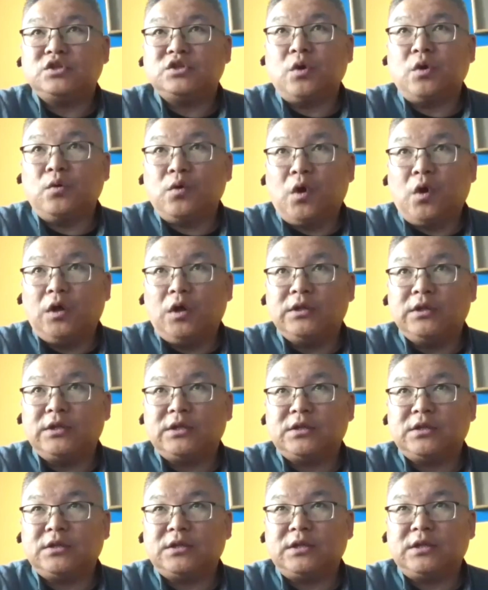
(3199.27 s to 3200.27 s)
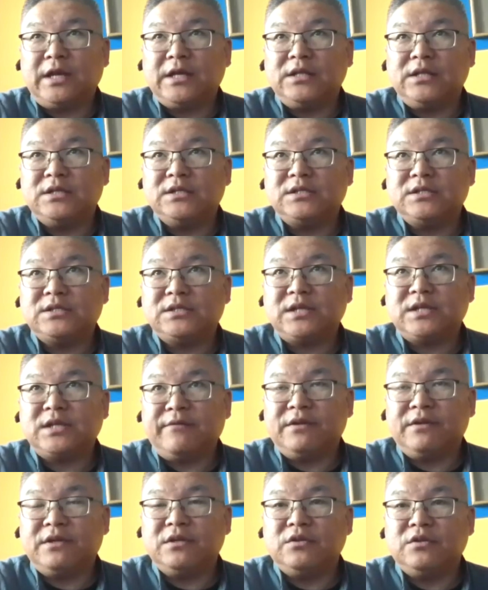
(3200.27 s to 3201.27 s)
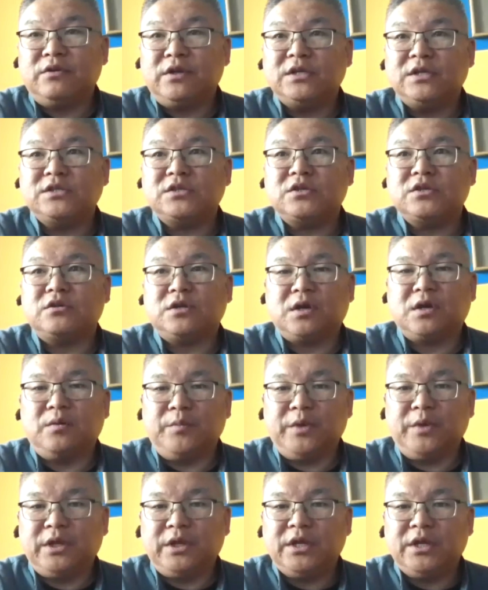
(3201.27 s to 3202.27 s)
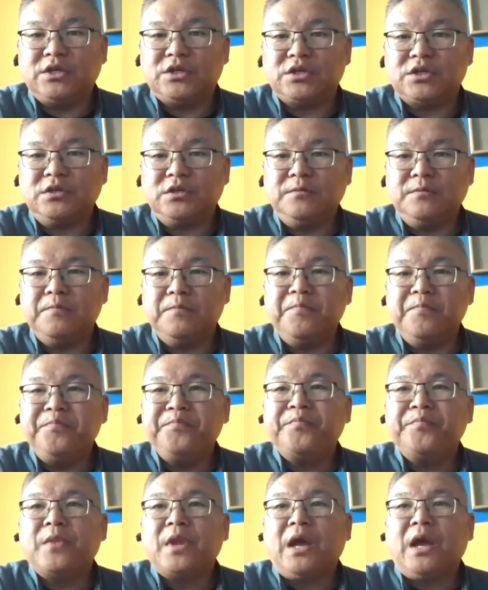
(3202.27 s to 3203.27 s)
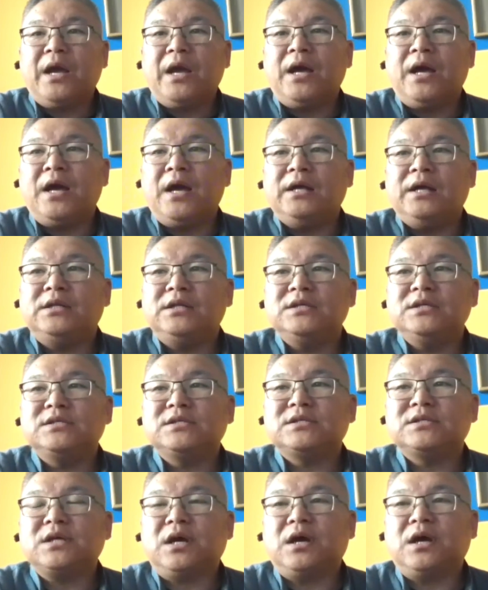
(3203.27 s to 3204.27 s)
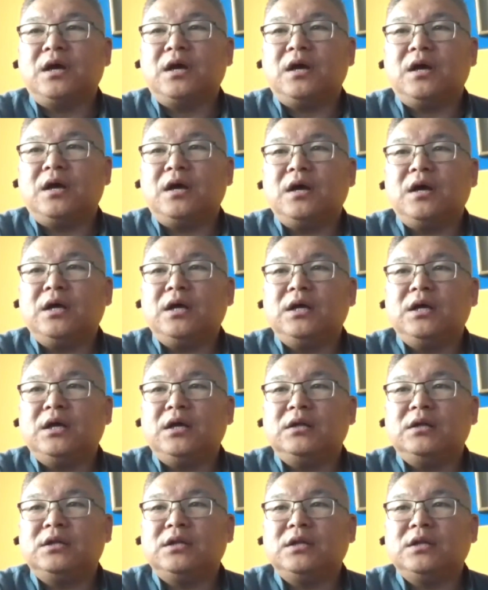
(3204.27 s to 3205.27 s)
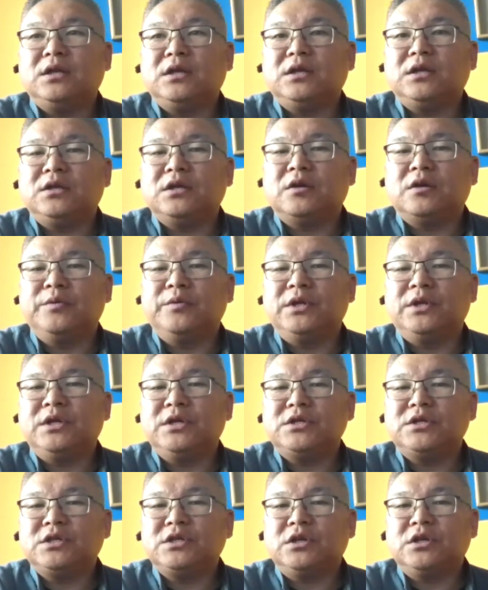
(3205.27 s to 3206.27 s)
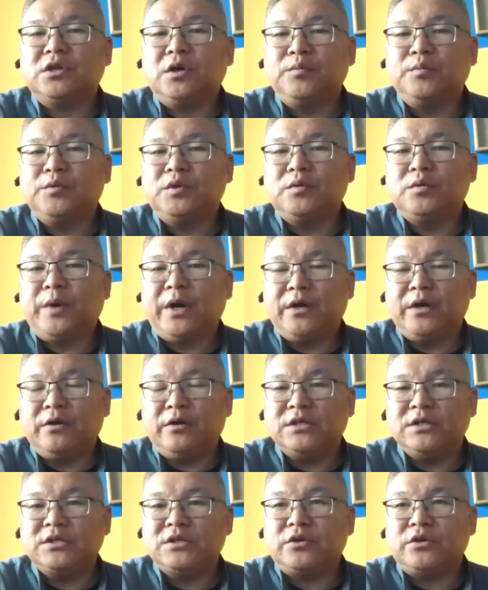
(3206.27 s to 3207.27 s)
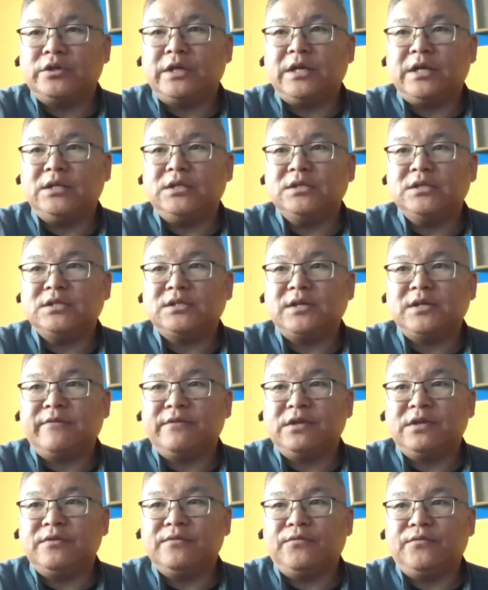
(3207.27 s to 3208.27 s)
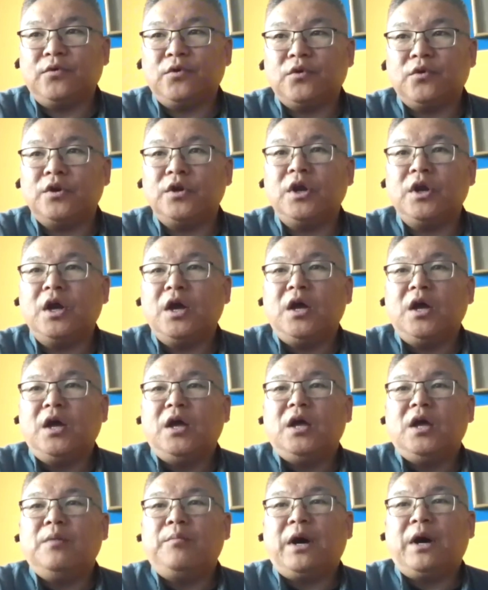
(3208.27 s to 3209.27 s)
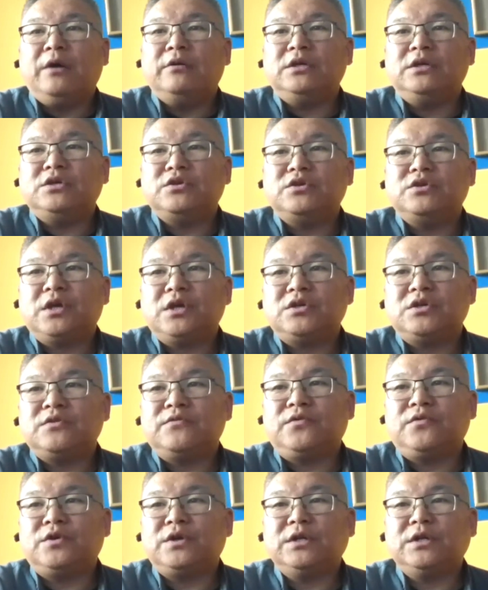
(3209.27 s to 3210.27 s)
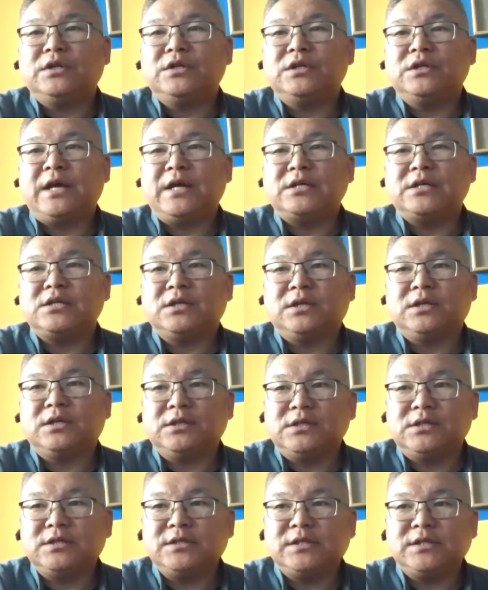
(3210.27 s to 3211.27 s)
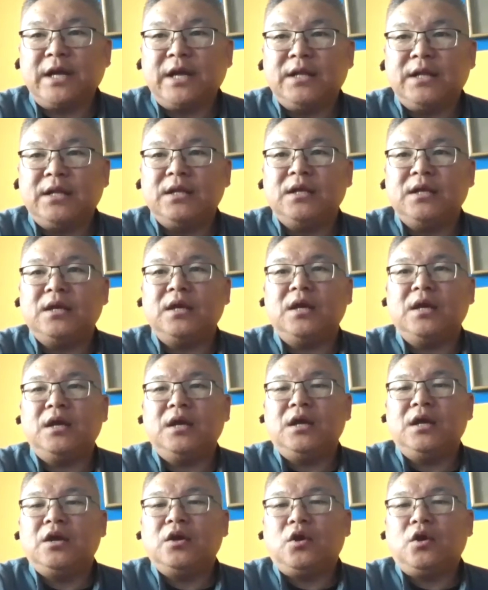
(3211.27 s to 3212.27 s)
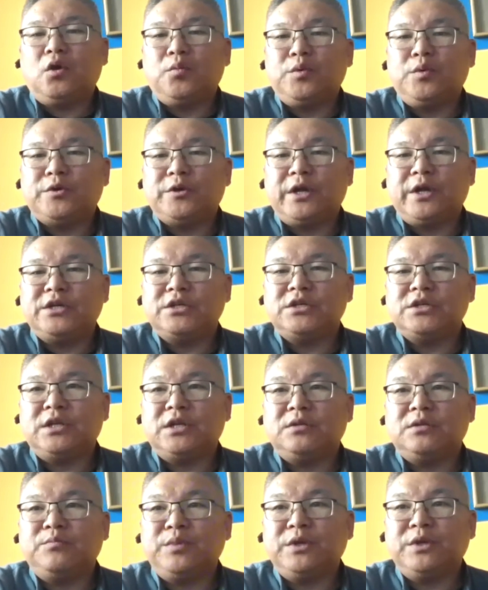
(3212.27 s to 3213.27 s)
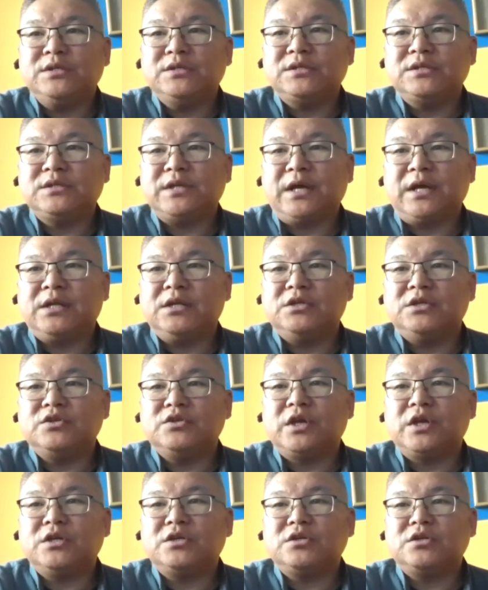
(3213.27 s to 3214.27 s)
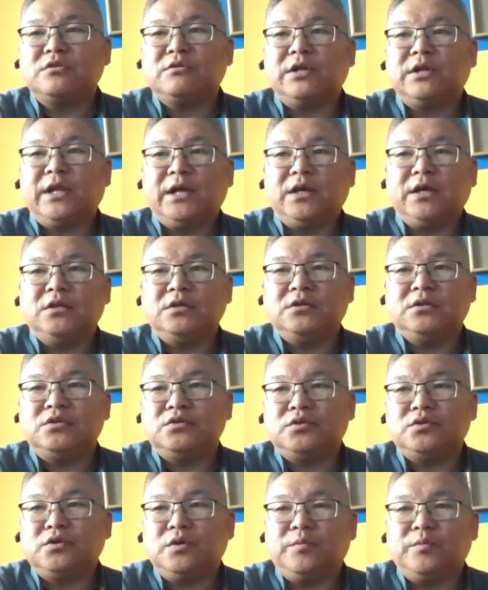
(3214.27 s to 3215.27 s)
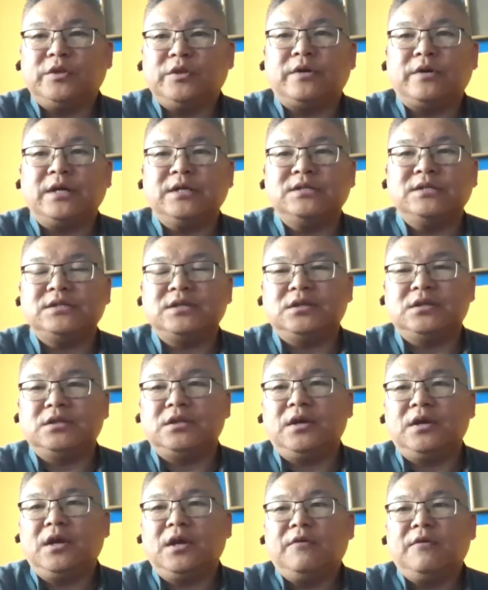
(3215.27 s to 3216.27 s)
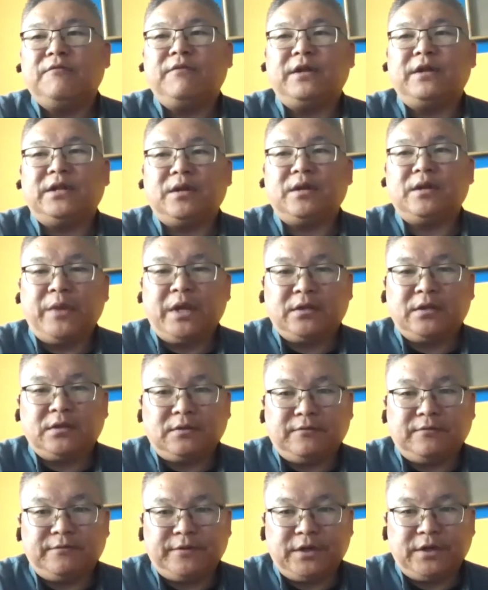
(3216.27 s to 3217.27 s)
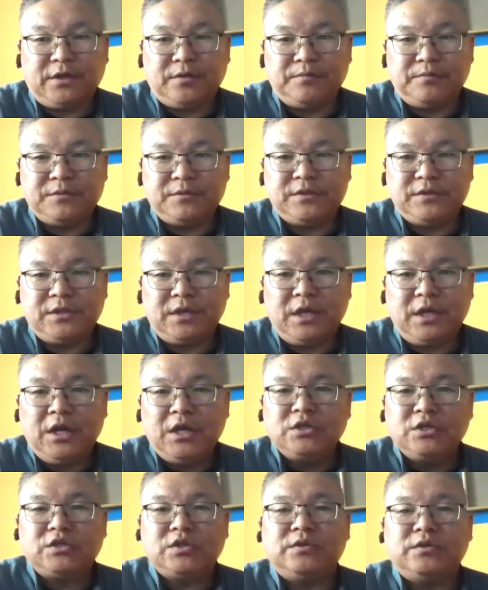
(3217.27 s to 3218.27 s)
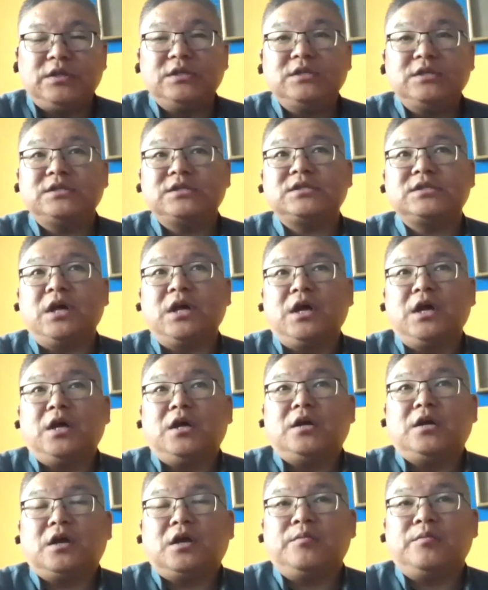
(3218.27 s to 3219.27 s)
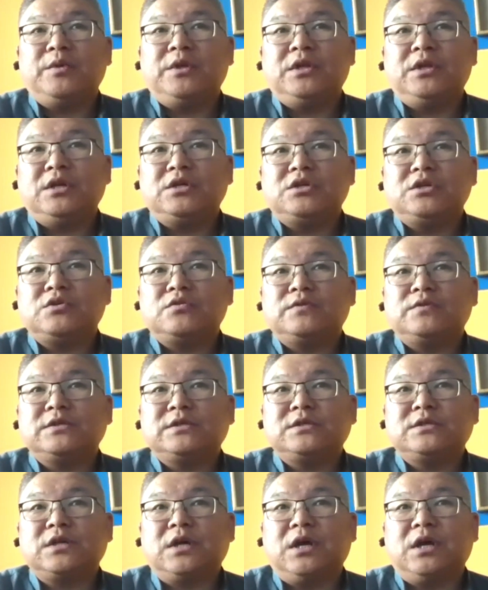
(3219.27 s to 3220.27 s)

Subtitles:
so-called the 97 UNESCO recommendation. It is the recommendation adopted by UNESCO in 1974 about education for international understanding, cooperation and peace, and education relating to human rights and fundamental freedoms. So this recommendation was